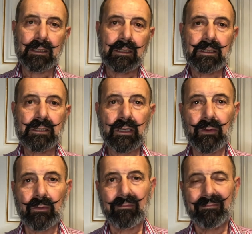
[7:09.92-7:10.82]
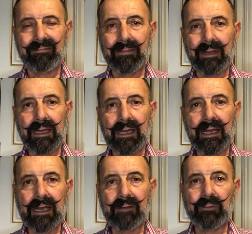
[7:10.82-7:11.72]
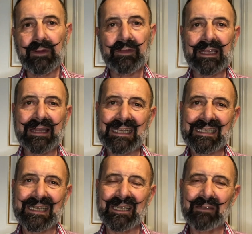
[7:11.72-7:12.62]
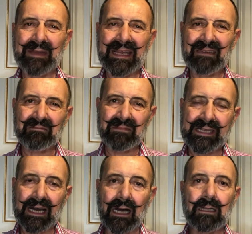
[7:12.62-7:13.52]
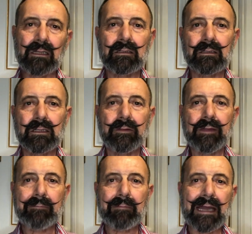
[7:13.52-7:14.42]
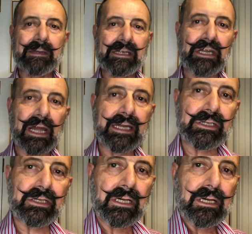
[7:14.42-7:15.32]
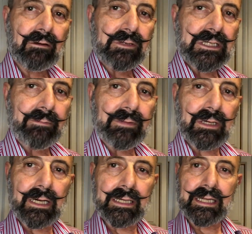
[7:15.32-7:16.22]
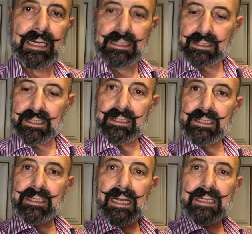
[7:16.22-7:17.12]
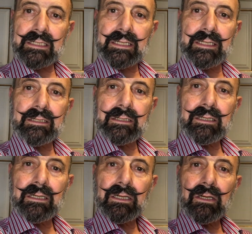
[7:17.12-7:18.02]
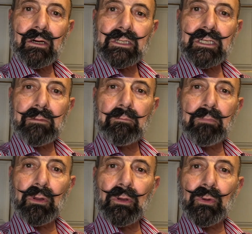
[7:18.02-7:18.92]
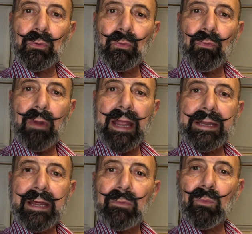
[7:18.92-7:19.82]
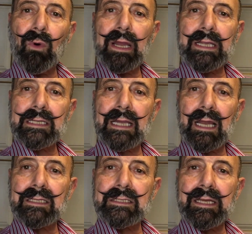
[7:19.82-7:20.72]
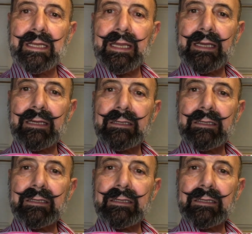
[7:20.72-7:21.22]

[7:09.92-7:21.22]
So if we think that's a little bit dull, then maybe change for something like this. This is actually got some blue, red and white colours in it.